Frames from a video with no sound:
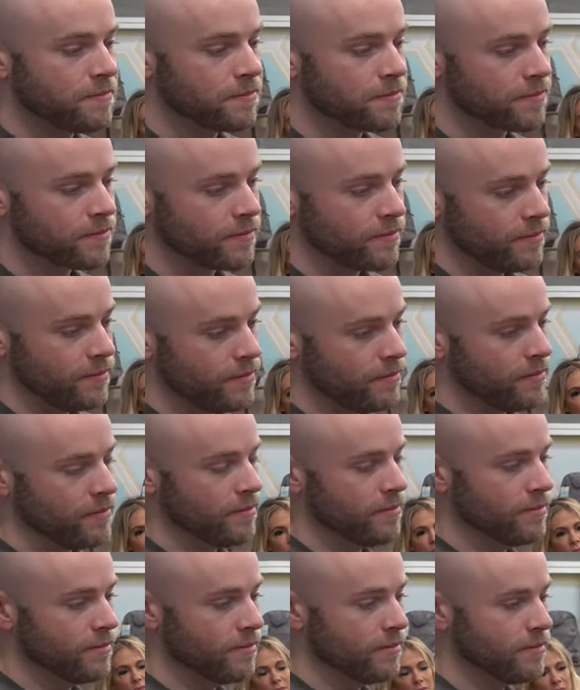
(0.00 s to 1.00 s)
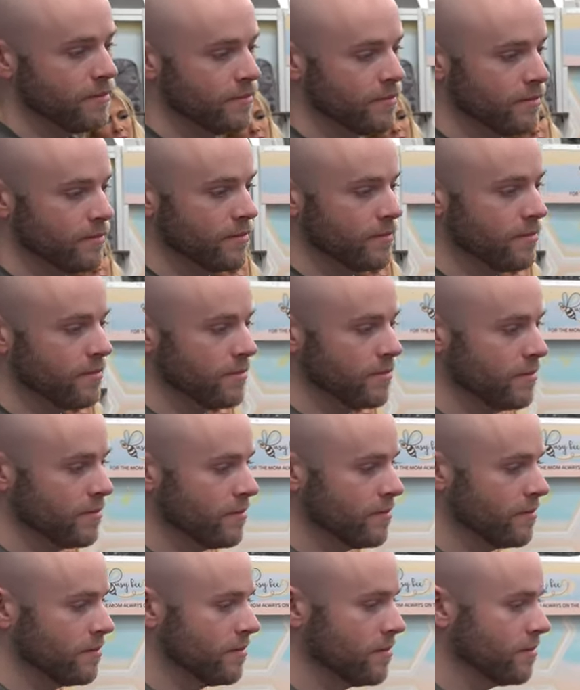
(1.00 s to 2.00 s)

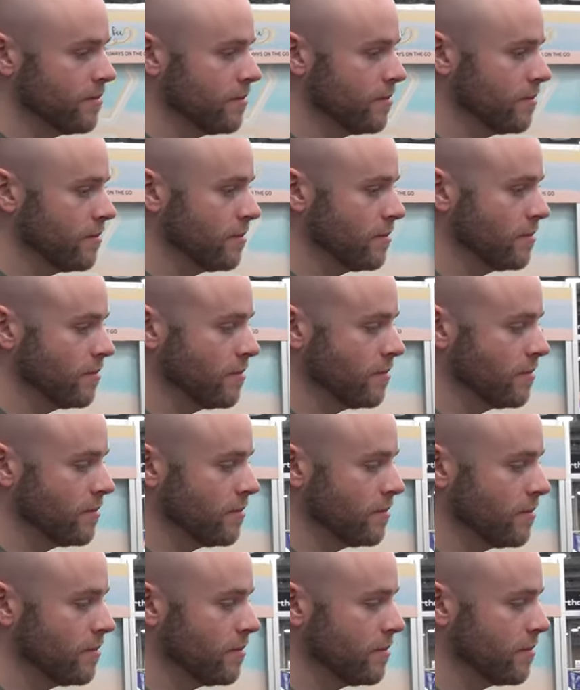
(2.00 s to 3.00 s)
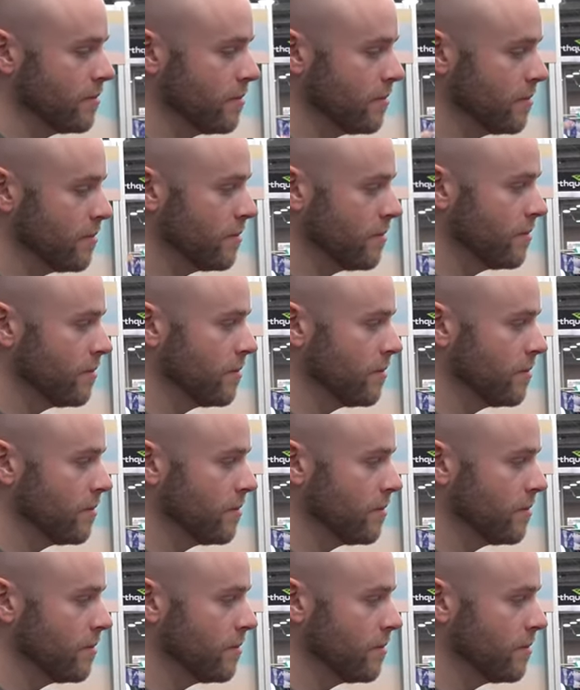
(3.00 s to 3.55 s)
(not speaking)